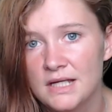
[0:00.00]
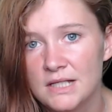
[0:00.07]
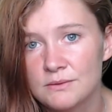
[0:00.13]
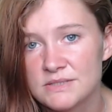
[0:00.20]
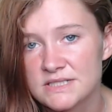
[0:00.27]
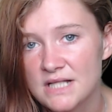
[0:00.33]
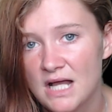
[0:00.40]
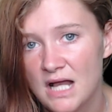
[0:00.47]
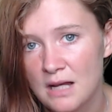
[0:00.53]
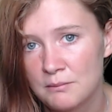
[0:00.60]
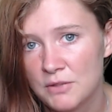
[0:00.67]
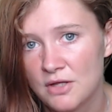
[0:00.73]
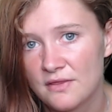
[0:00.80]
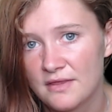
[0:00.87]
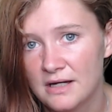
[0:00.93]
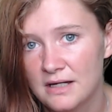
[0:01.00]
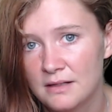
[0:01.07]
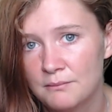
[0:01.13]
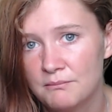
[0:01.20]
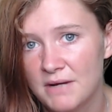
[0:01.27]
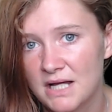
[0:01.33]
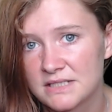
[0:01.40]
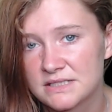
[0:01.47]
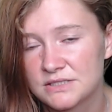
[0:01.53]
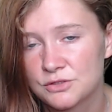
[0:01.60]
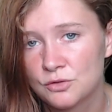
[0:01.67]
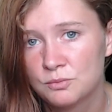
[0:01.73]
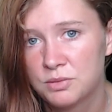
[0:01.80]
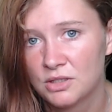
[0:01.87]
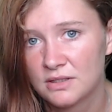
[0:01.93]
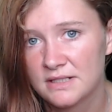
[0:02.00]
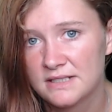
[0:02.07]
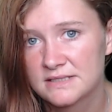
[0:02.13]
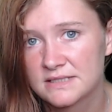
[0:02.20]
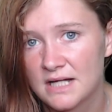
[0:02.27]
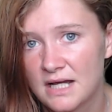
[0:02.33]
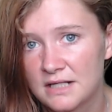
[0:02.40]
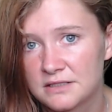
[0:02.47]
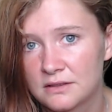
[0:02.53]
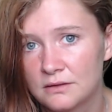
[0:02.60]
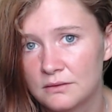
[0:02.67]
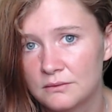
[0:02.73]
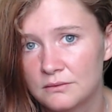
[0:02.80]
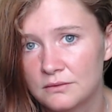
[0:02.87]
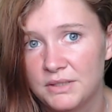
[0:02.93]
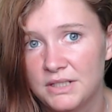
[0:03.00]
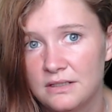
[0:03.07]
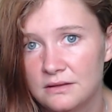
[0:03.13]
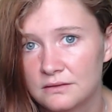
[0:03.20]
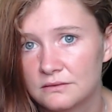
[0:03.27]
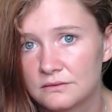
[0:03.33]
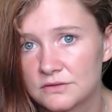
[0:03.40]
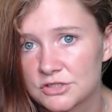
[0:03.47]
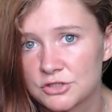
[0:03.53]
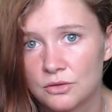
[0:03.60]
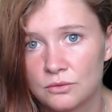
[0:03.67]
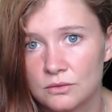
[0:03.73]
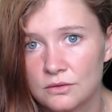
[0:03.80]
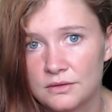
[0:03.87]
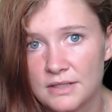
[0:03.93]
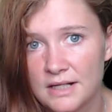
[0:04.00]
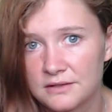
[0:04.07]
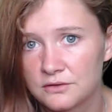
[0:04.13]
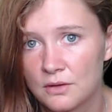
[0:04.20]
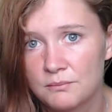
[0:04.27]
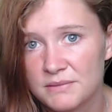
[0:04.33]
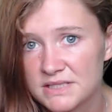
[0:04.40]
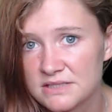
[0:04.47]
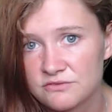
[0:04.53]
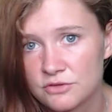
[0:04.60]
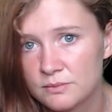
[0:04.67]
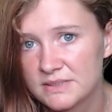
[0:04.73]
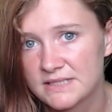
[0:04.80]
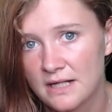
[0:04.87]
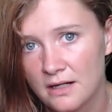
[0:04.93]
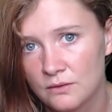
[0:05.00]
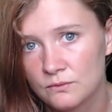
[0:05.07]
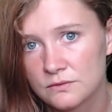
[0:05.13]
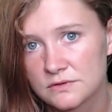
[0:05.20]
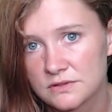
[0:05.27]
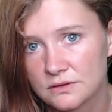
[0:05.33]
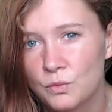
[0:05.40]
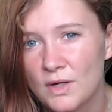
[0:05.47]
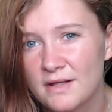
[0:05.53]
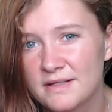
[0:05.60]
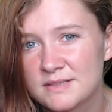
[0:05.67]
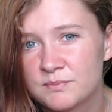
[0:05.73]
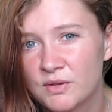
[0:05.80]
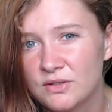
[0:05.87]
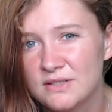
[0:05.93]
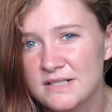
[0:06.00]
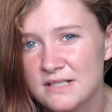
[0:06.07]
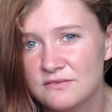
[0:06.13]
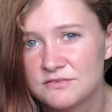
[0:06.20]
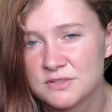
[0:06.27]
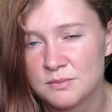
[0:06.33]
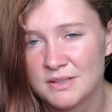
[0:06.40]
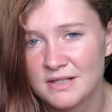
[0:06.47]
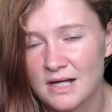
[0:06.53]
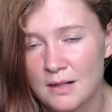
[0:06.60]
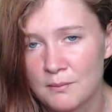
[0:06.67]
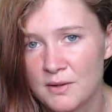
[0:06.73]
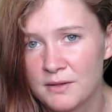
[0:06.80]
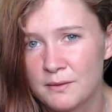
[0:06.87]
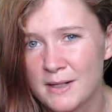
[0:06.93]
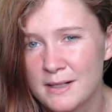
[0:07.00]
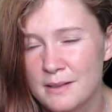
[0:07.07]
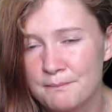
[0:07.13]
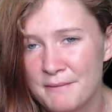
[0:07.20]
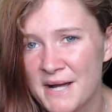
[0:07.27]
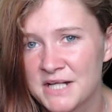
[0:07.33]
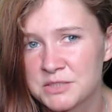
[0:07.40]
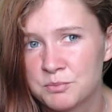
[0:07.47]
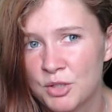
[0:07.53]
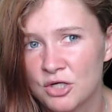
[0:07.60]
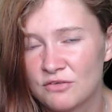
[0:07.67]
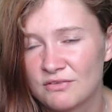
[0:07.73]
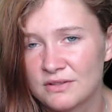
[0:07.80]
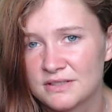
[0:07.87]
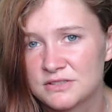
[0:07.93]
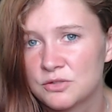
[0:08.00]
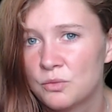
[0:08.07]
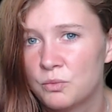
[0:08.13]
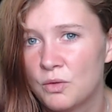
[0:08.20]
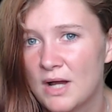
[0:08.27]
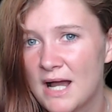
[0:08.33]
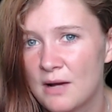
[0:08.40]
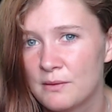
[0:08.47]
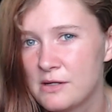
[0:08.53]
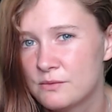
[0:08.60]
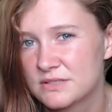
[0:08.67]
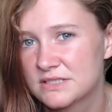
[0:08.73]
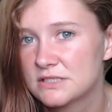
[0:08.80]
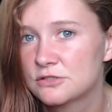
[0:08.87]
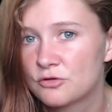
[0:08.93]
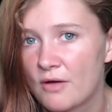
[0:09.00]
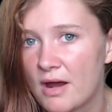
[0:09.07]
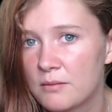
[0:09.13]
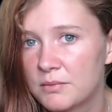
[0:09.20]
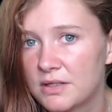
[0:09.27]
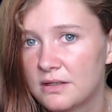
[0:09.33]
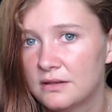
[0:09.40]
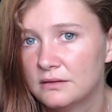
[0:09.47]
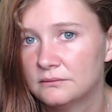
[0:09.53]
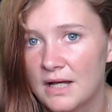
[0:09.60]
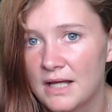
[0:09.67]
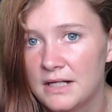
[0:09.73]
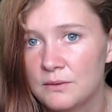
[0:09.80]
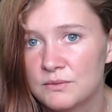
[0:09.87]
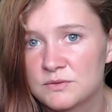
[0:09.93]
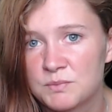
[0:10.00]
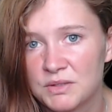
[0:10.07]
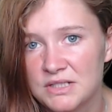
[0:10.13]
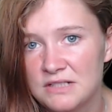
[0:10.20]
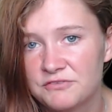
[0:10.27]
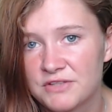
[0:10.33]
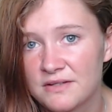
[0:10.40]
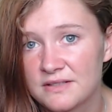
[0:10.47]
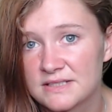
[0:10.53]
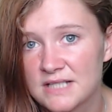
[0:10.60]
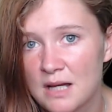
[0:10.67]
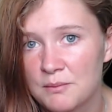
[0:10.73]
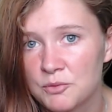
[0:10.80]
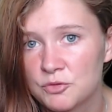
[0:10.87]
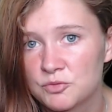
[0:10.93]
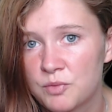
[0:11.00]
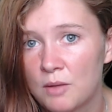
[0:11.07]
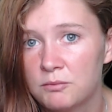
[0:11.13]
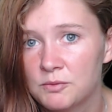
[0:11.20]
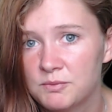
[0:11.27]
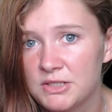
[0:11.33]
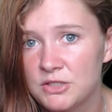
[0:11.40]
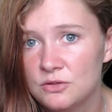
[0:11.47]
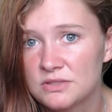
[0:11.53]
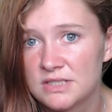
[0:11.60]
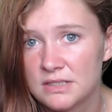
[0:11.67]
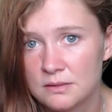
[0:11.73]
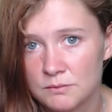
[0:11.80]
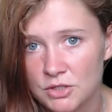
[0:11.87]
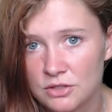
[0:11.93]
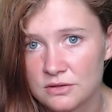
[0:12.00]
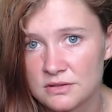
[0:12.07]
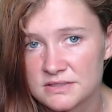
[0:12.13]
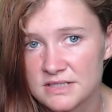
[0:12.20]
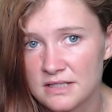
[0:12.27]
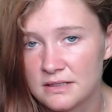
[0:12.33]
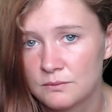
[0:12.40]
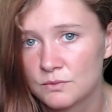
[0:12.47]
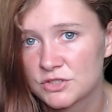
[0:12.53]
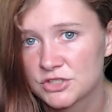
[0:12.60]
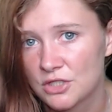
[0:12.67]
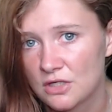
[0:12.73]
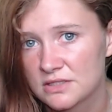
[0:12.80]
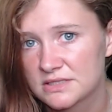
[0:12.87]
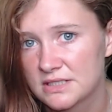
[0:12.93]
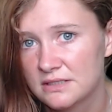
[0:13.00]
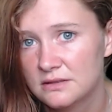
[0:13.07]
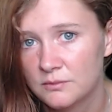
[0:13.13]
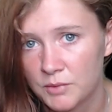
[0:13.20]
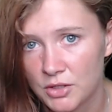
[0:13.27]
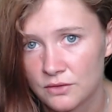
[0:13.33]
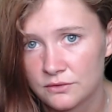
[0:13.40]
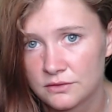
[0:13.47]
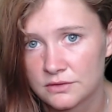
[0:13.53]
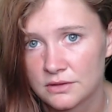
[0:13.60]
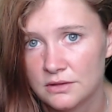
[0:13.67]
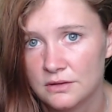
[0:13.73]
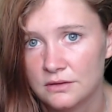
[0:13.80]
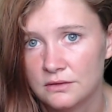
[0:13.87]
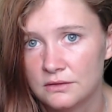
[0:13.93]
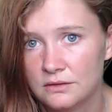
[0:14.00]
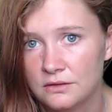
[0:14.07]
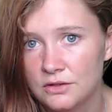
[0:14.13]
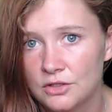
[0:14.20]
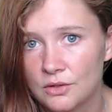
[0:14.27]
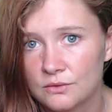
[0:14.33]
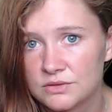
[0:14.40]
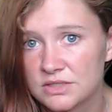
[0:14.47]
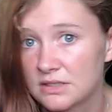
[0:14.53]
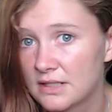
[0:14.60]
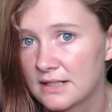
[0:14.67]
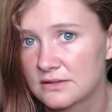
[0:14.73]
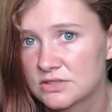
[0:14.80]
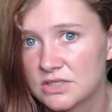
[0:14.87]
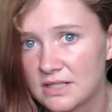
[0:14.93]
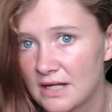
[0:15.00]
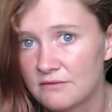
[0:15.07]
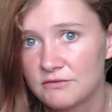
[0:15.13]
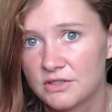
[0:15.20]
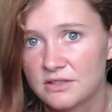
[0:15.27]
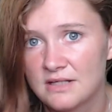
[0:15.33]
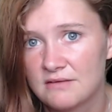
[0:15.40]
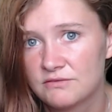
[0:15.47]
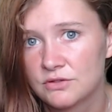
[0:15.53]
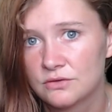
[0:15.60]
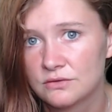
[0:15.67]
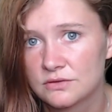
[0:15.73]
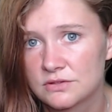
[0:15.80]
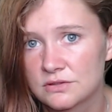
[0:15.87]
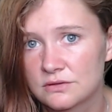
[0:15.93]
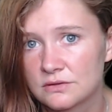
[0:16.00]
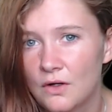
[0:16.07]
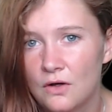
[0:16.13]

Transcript: It was the hammer that Marty told police had been stolen, had gone missing from his house. Well, it's believed to be that hammer anyway. It matched perfectly to how he was describing it. And it was believed that this hammer was probably used in the murders and then was tossed in the pond, you know, to, to get rid of the evidence.